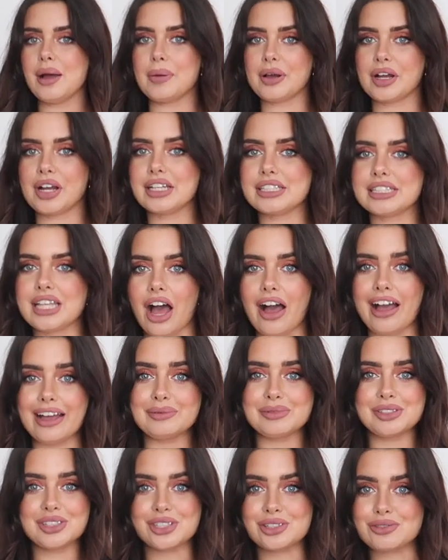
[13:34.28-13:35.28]
because
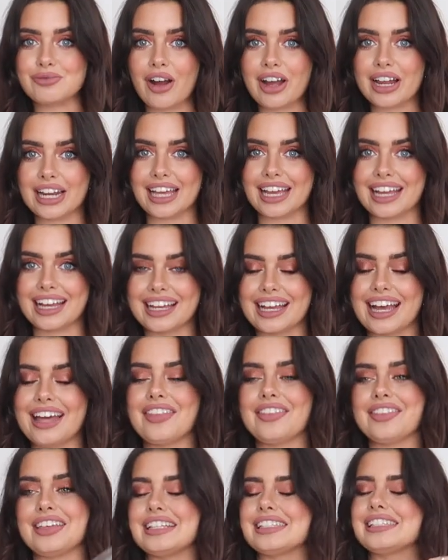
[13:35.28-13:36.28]
I'm struggling
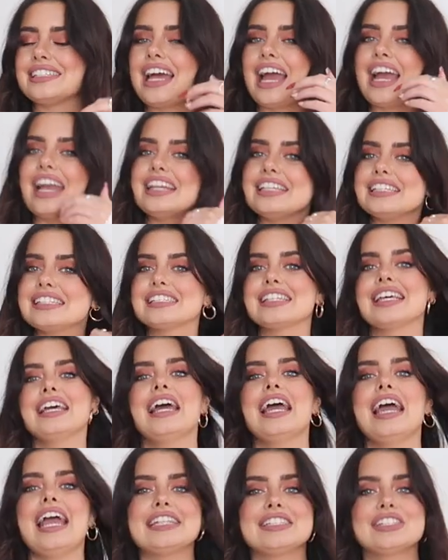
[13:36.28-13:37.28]
these days.
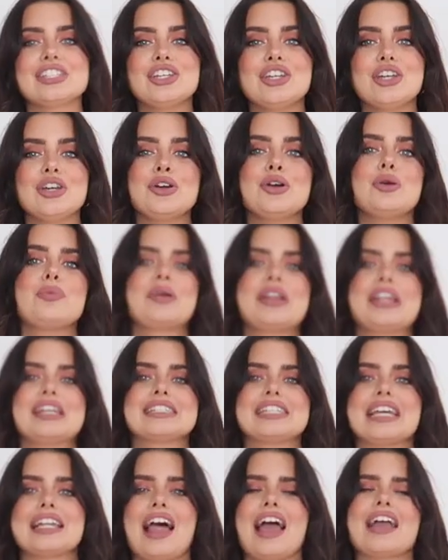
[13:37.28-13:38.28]
It's cute, but
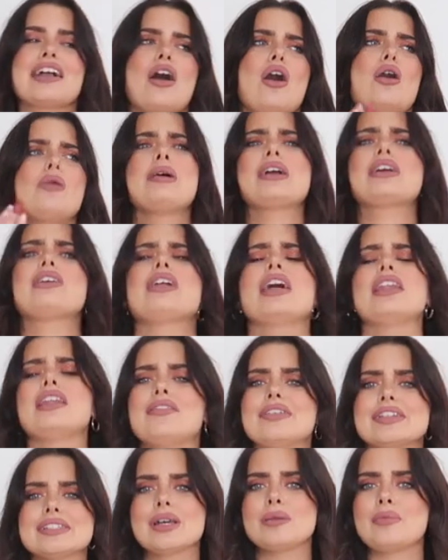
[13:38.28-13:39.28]
is it like, oh my god, I
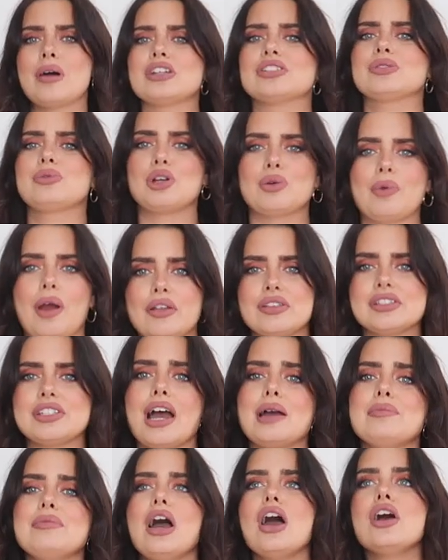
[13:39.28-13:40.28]
love it so much, I want to wear all the
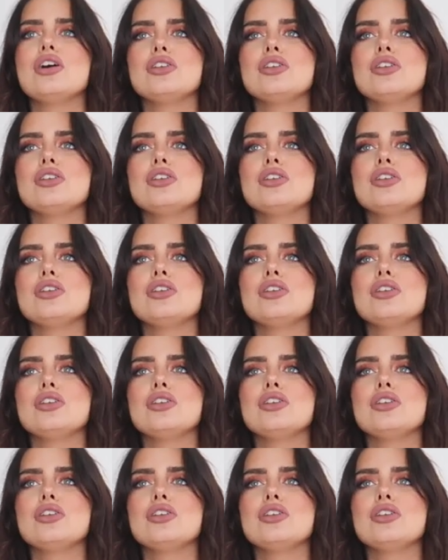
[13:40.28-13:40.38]
time?